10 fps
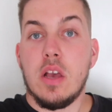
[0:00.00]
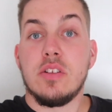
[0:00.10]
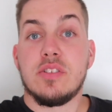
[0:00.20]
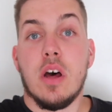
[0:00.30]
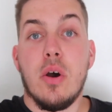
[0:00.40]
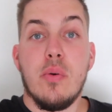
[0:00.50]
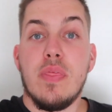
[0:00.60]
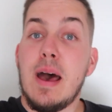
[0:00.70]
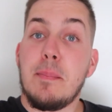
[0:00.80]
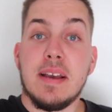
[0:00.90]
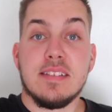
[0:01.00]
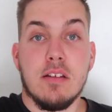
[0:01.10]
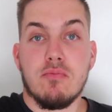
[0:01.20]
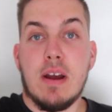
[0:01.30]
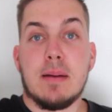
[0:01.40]
So that basically
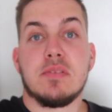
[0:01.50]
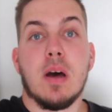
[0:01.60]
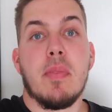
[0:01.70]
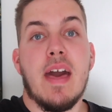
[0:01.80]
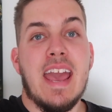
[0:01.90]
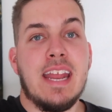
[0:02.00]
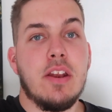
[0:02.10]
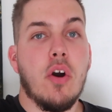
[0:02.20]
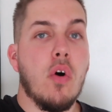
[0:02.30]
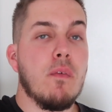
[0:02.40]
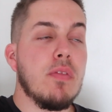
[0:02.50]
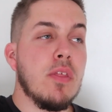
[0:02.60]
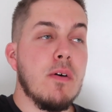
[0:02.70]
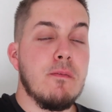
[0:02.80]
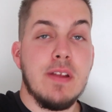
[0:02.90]
wraps up the end of
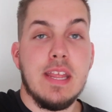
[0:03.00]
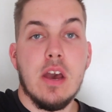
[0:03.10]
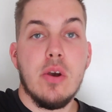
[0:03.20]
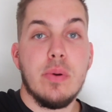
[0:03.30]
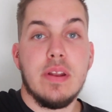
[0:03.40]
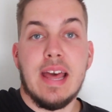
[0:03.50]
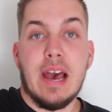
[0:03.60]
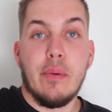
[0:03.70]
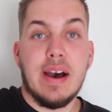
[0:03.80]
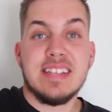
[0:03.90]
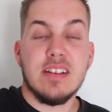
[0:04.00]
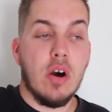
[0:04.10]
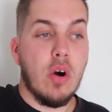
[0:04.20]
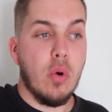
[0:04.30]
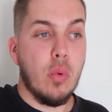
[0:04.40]
the video. Now as a
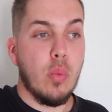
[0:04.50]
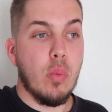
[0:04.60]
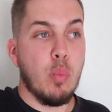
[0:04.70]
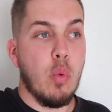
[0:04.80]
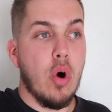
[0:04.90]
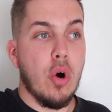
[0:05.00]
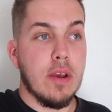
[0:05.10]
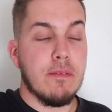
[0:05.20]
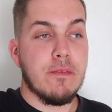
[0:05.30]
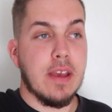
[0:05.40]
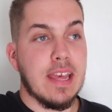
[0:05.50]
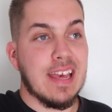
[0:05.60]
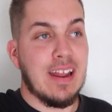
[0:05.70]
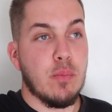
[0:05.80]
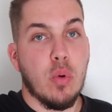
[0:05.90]
whole, what I think
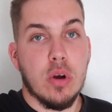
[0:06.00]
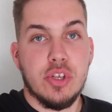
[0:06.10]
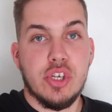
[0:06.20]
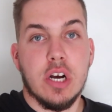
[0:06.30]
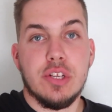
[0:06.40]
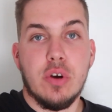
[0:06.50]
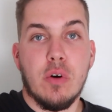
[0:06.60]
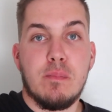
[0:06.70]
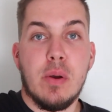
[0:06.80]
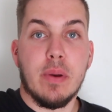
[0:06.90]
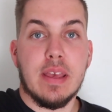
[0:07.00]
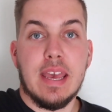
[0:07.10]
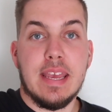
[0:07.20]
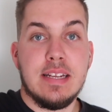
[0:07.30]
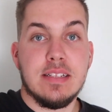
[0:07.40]
and what I judge of Milton
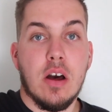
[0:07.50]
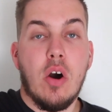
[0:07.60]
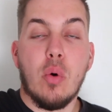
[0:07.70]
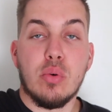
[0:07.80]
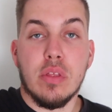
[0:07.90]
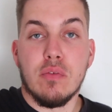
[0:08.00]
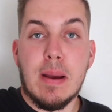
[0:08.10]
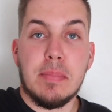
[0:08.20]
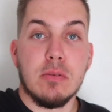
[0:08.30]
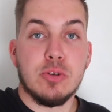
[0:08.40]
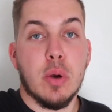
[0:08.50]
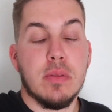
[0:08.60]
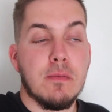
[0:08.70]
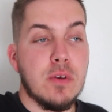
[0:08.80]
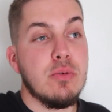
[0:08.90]
Keynes holding the Reptile show in
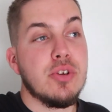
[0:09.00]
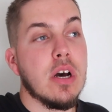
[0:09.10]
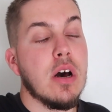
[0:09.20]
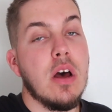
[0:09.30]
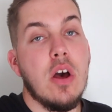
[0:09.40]
the future,